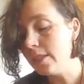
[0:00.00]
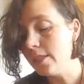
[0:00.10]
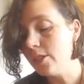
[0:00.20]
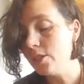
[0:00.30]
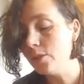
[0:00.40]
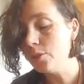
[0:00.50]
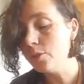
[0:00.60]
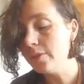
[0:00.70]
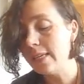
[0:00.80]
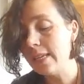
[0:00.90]
it
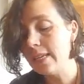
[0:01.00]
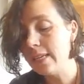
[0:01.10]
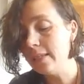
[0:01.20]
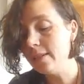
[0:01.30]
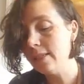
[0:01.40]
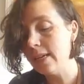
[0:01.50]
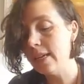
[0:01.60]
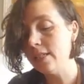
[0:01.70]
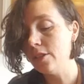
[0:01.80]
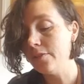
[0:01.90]
soothes and heals,
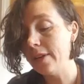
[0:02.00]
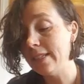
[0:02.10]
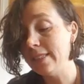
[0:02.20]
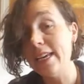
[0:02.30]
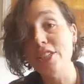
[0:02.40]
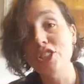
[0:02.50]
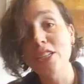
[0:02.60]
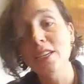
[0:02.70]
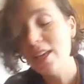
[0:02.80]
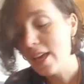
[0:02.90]
and it's good for
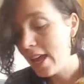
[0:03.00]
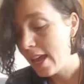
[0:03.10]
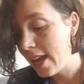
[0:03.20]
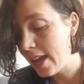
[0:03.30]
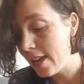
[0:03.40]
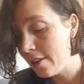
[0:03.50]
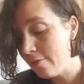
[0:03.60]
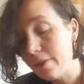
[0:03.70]
anti-aging and